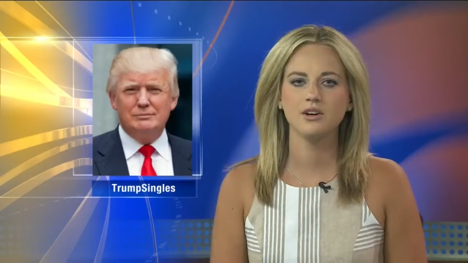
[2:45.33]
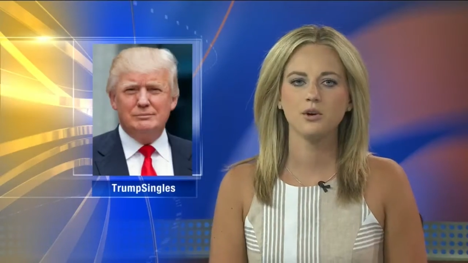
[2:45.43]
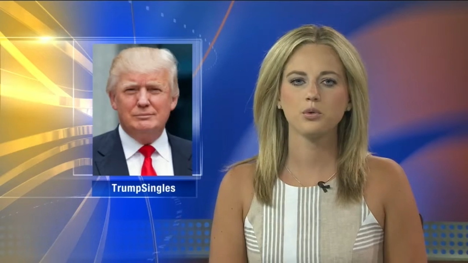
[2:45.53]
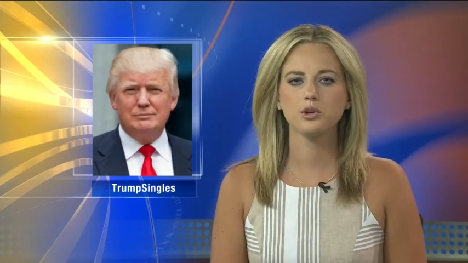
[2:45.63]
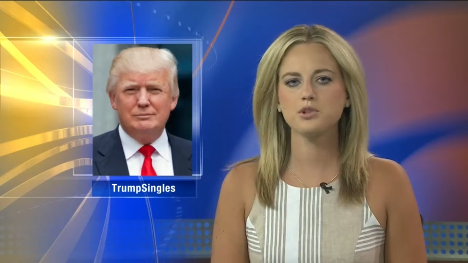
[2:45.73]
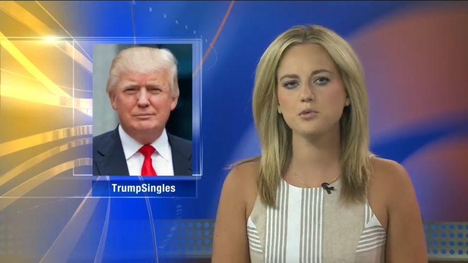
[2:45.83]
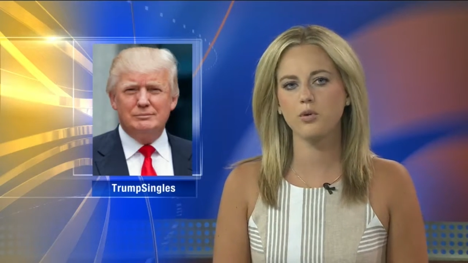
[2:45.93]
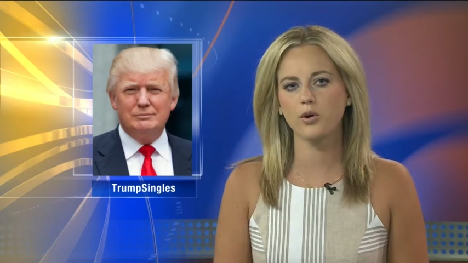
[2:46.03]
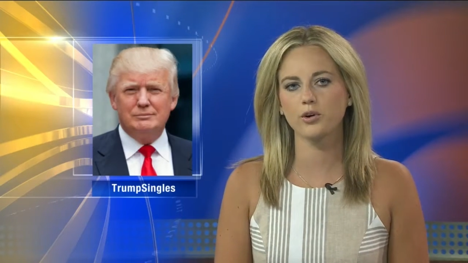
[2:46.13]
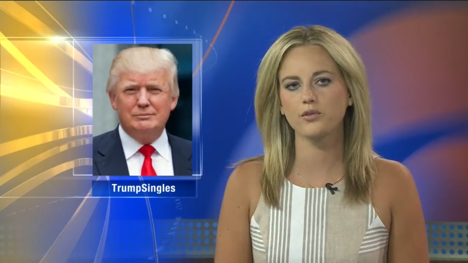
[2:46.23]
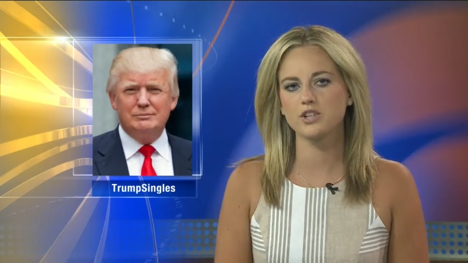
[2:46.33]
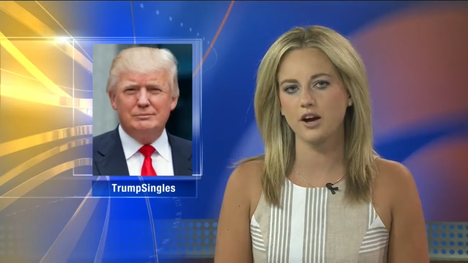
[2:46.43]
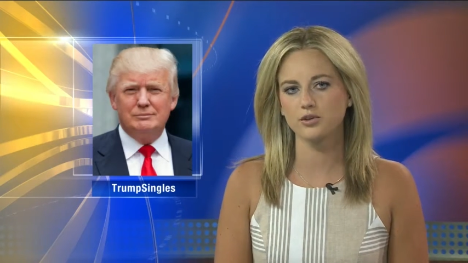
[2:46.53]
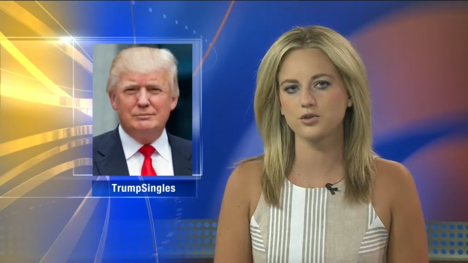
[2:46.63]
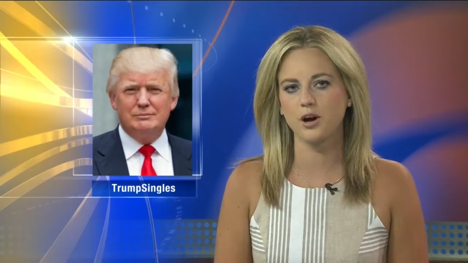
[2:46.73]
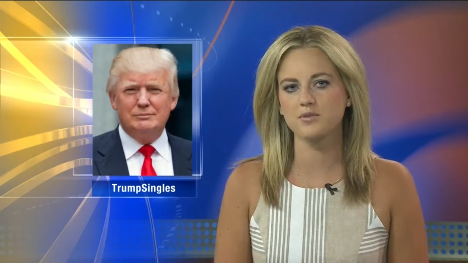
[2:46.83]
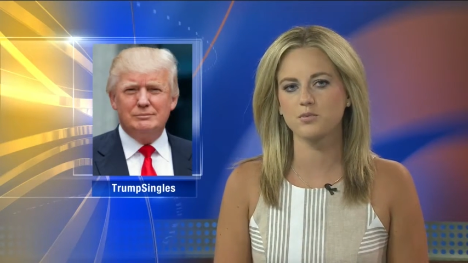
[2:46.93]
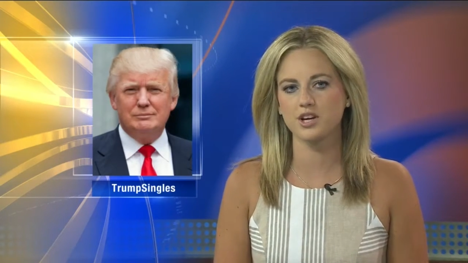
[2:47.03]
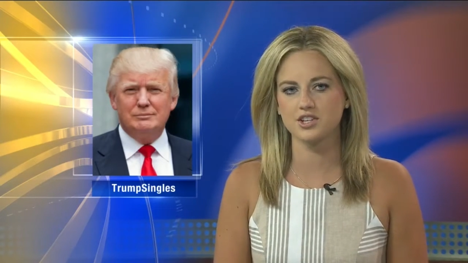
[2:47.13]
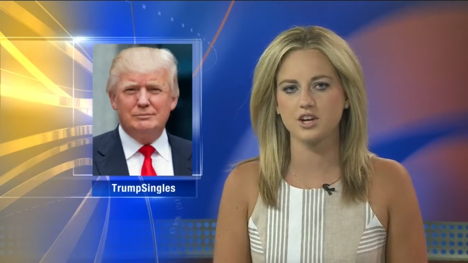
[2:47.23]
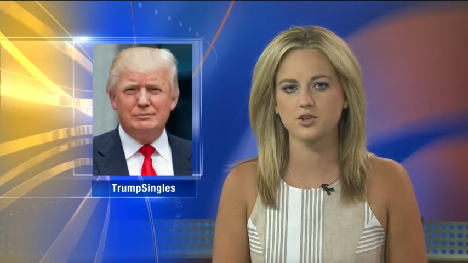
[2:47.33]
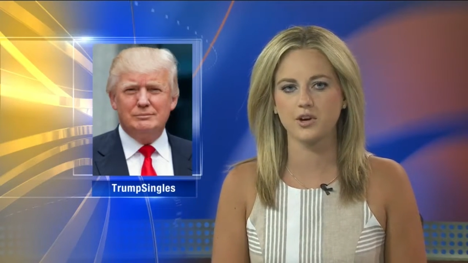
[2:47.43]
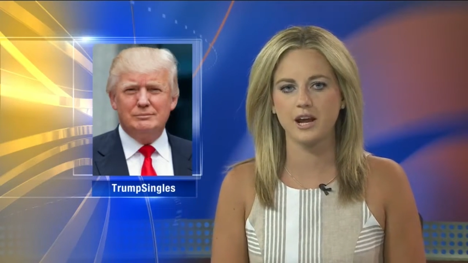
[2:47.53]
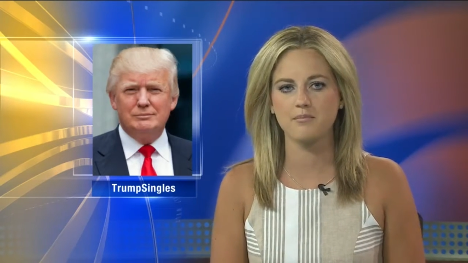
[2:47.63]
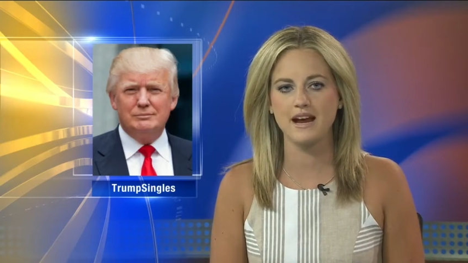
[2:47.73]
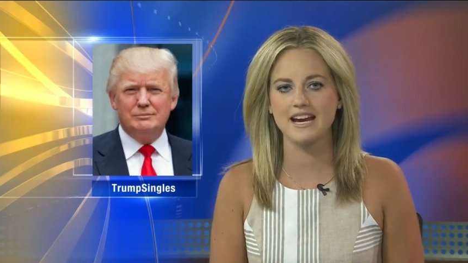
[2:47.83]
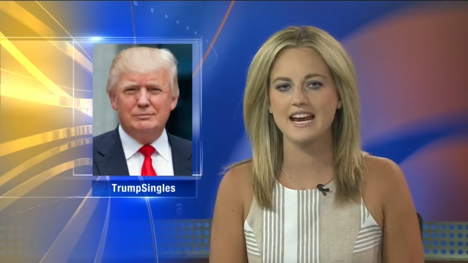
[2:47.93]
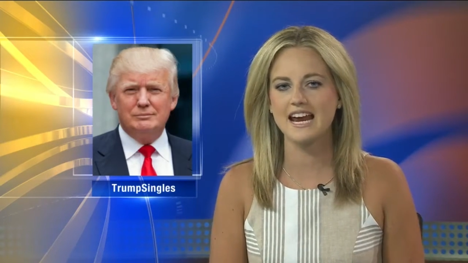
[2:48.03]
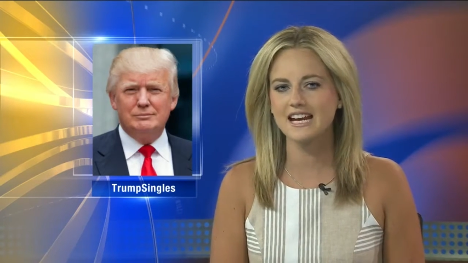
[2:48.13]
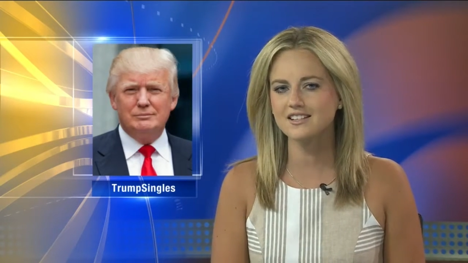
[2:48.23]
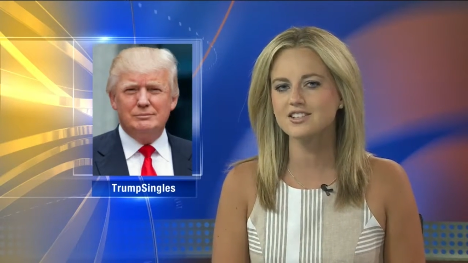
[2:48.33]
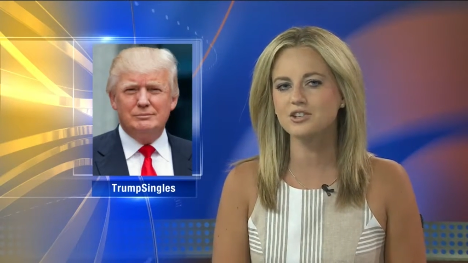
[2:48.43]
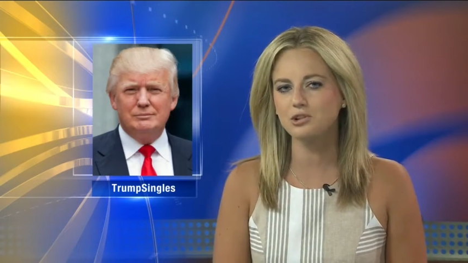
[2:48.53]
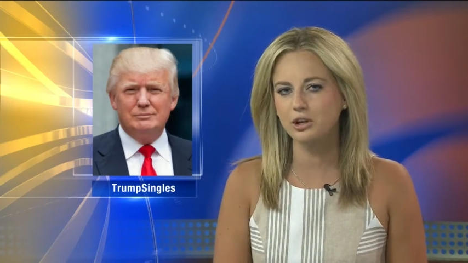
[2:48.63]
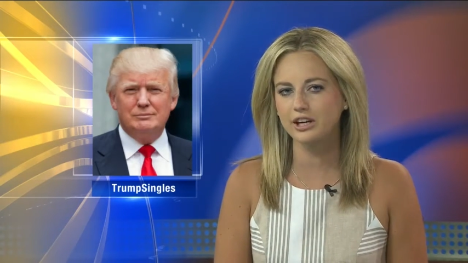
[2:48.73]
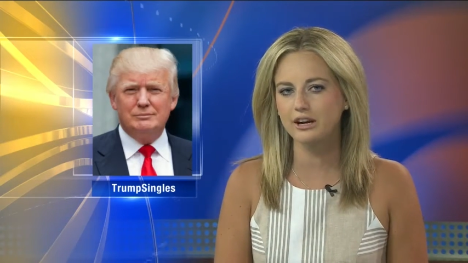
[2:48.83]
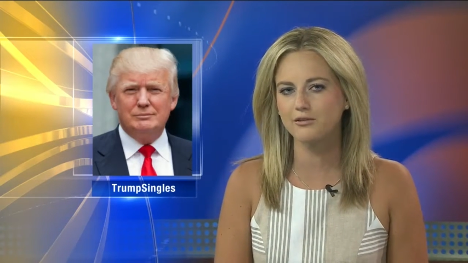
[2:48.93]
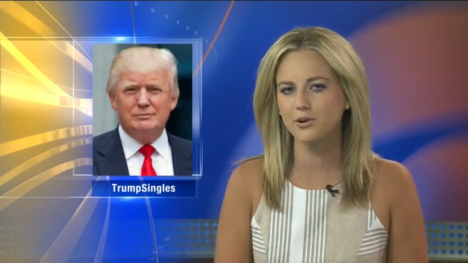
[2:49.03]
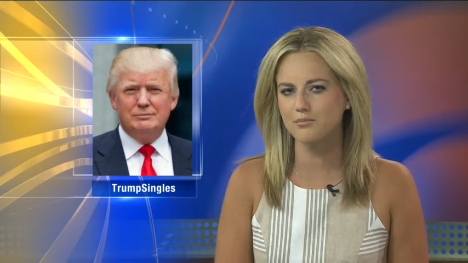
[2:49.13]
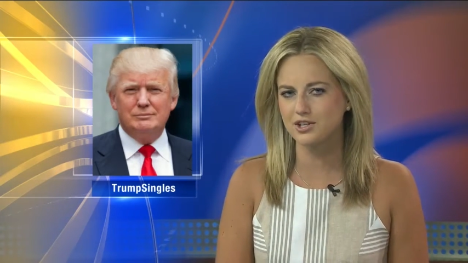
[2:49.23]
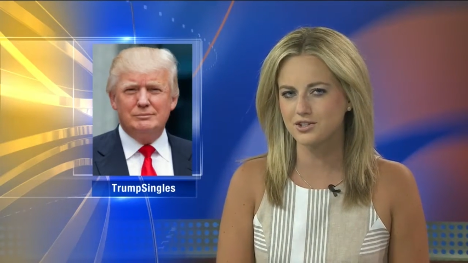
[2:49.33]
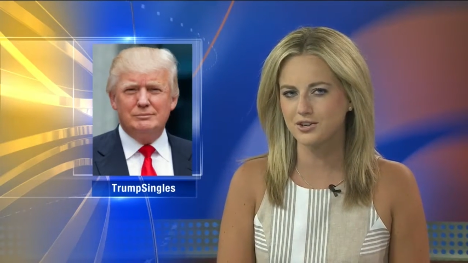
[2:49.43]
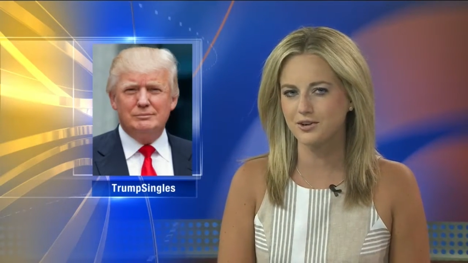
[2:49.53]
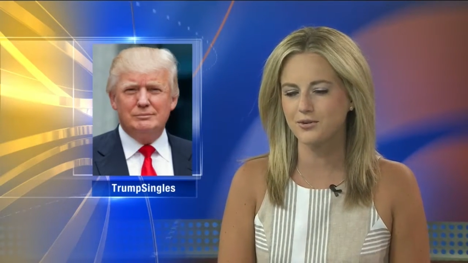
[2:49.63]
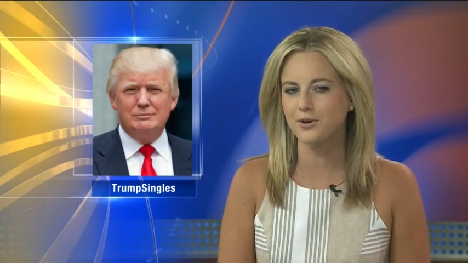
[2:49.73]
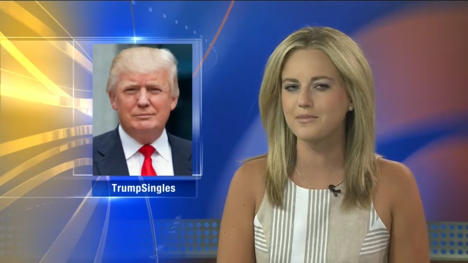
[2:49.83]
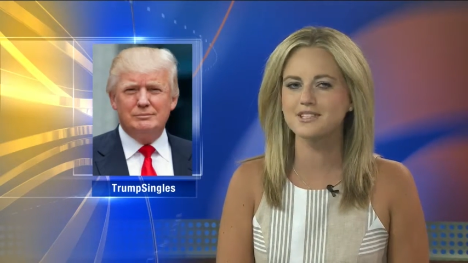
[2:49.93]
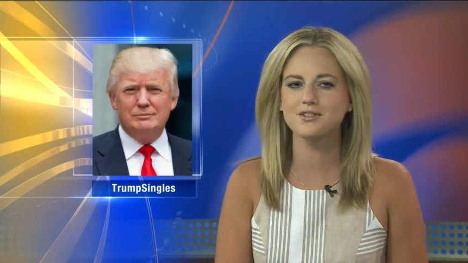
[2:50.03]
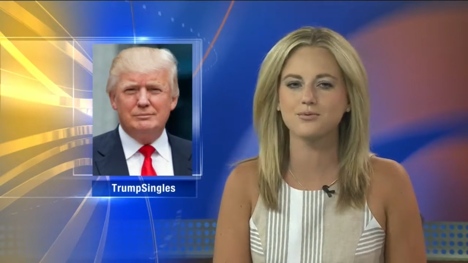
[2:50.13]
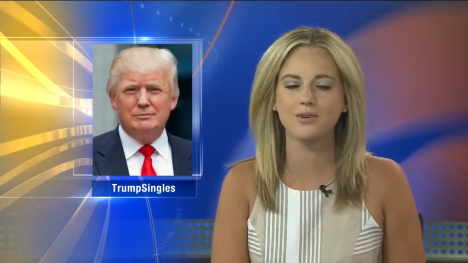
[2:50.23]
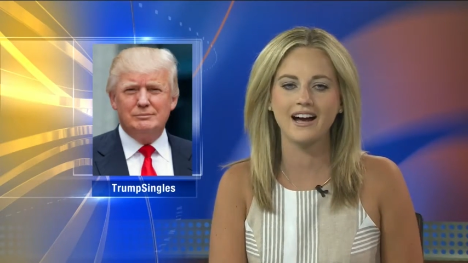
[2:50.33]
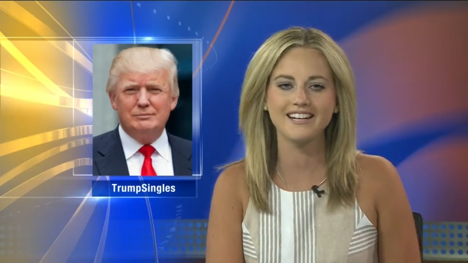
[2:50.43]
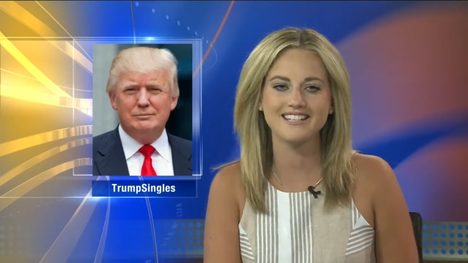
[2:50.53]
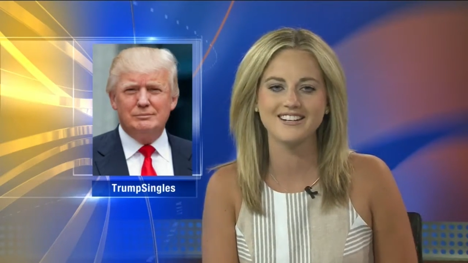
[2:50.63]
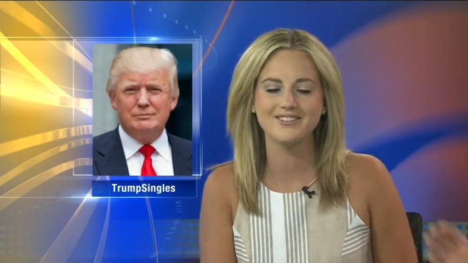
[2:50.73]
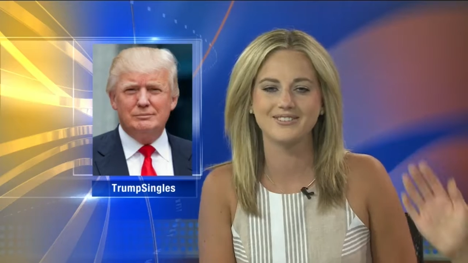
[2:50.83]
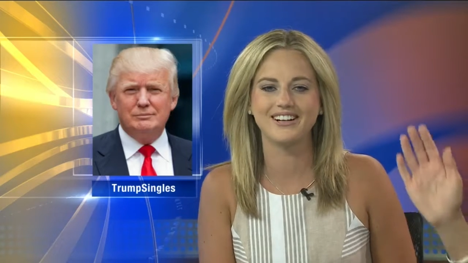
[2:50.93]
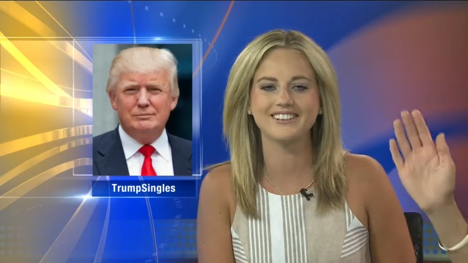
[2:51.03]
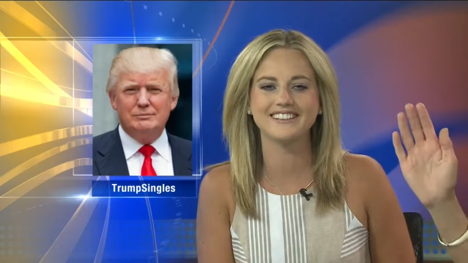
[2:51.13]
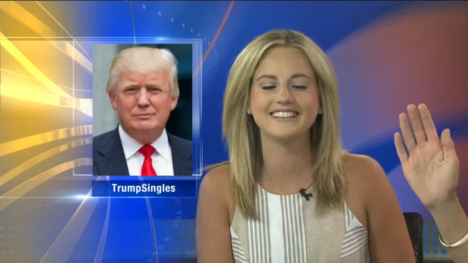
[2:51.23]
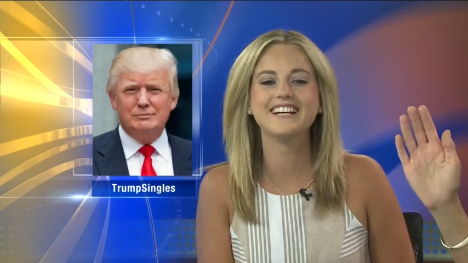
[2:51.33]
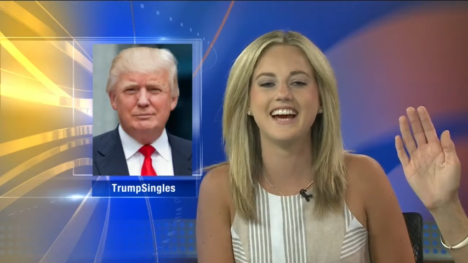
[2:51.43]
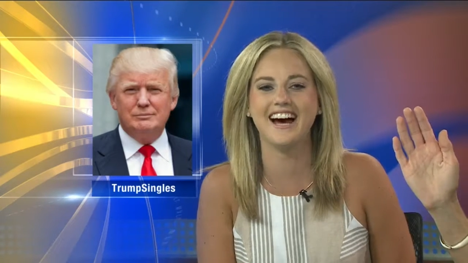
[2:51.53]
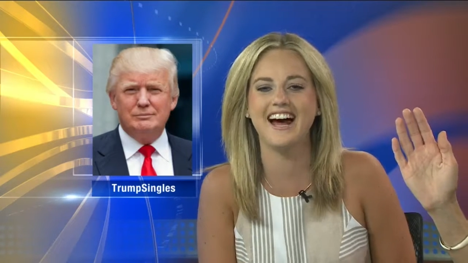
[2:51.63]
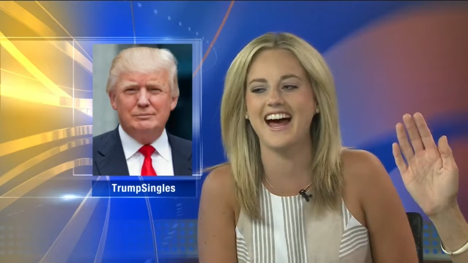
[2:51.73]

Speaker 1: Were you a supporter of Donald Trump's presidential campaign and still looking for Mr. or Mrs. Right? Yes. Well,